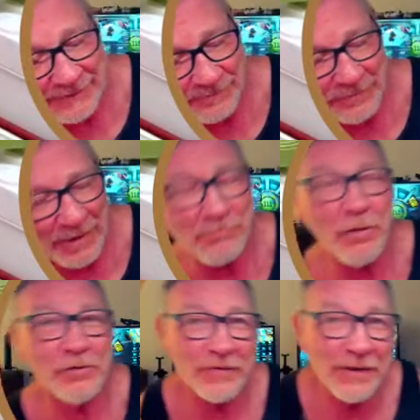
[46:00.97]
I
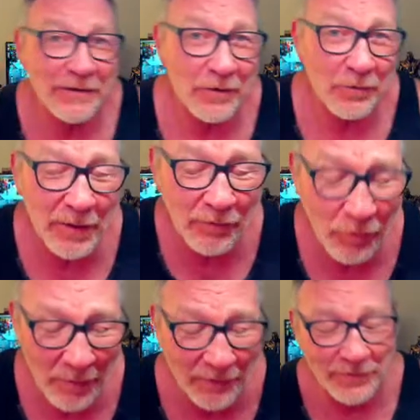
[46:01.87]
pushed it a little bit too
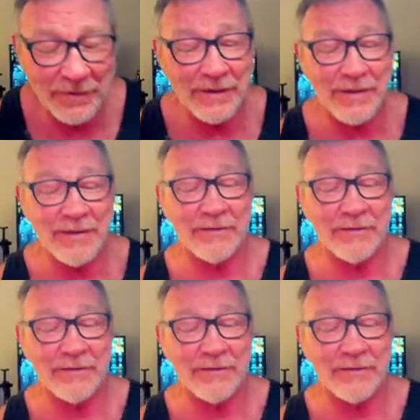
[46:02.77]
much today.